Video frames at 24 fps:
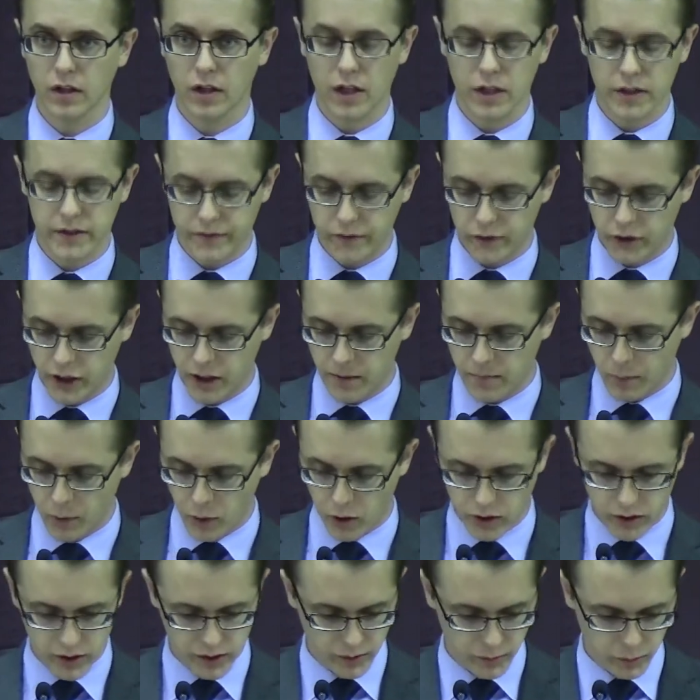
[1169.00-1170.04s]
It's very
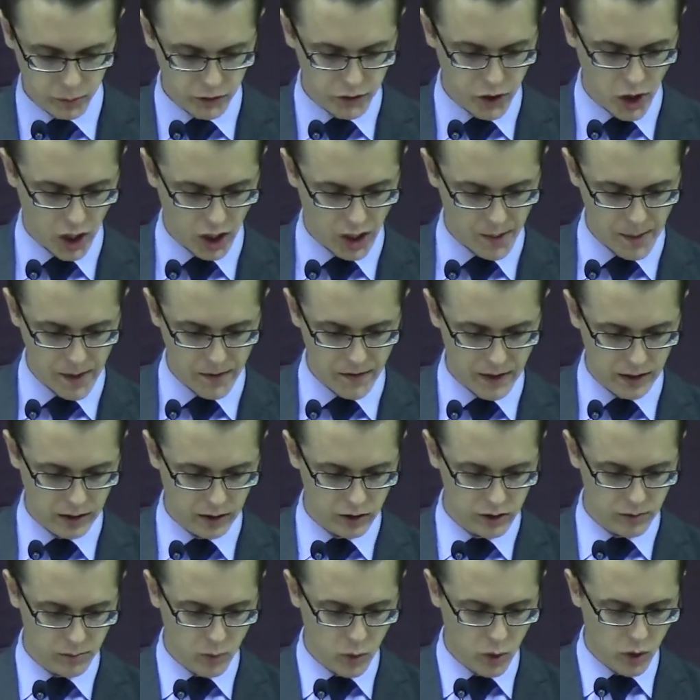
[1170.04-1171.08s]
important. We'll talk about that a
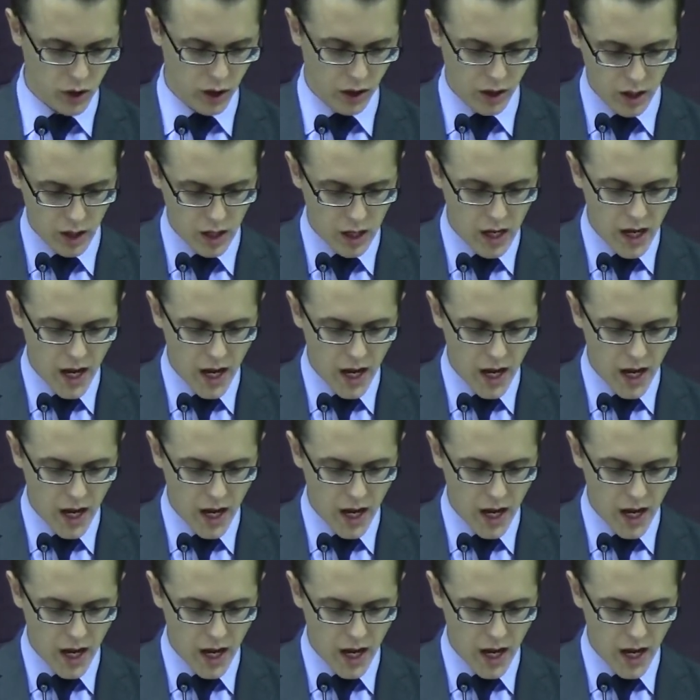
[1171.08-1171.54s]
little more.